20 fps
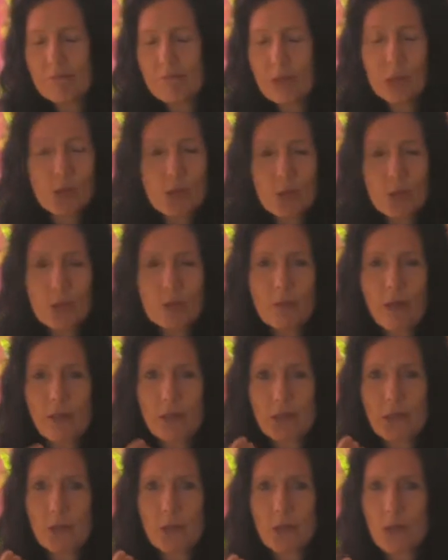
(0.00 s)
true whether
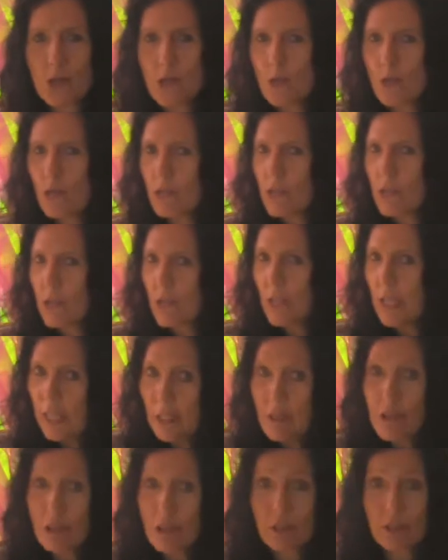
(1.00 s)
you choose
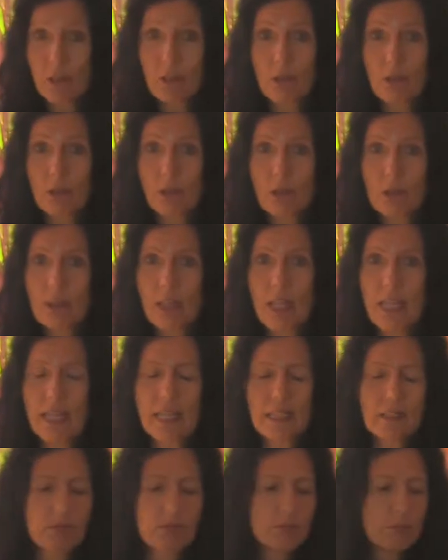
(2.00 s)
internal goals
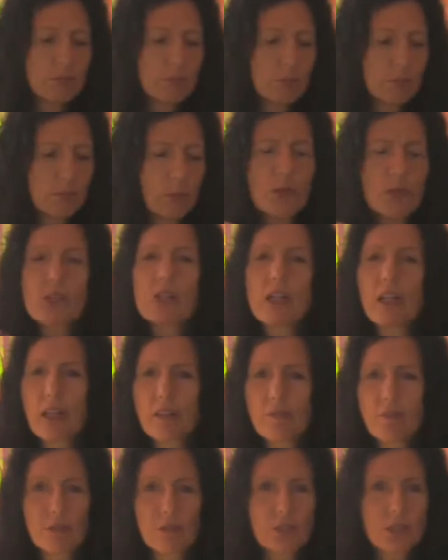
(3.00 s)
like personal
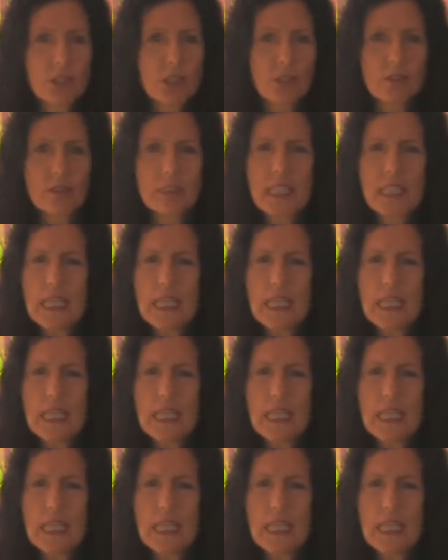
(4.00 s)
evolution,